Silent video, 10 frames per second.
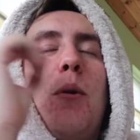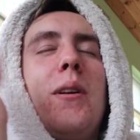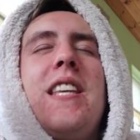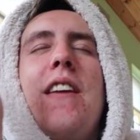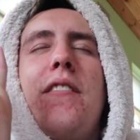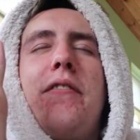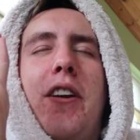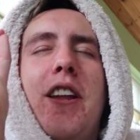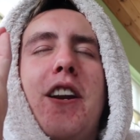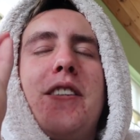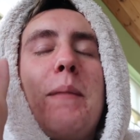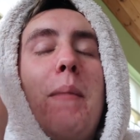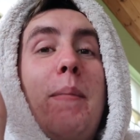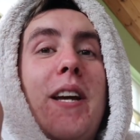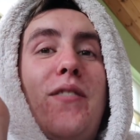know what's even funnier is like
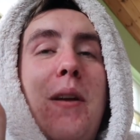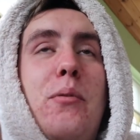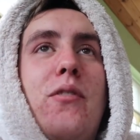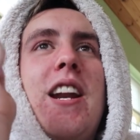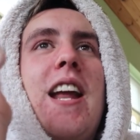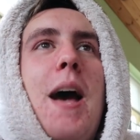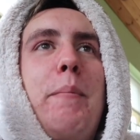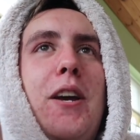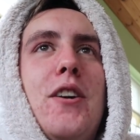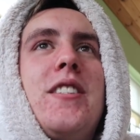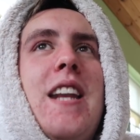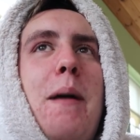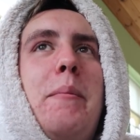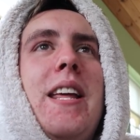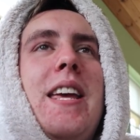my best friend Perina and my cousin
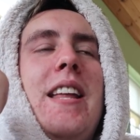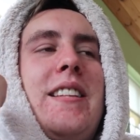Emily,